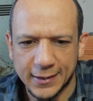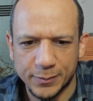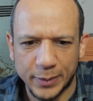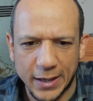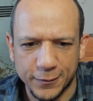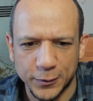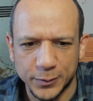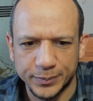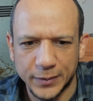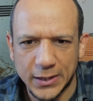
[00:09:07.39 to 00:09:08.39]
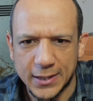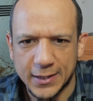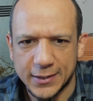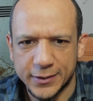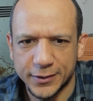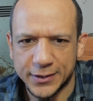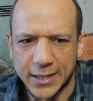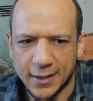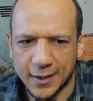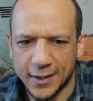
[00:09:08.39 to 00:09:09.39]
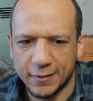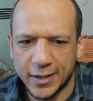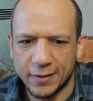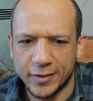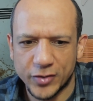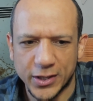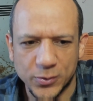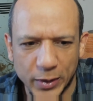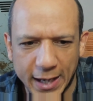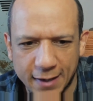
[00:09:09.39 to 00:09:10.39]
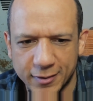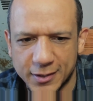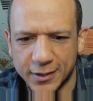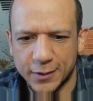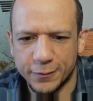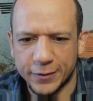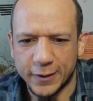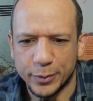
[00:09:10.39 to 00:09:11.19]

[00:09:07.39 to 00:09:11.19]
to seek a higher rate of interest will get a return of 5.33%,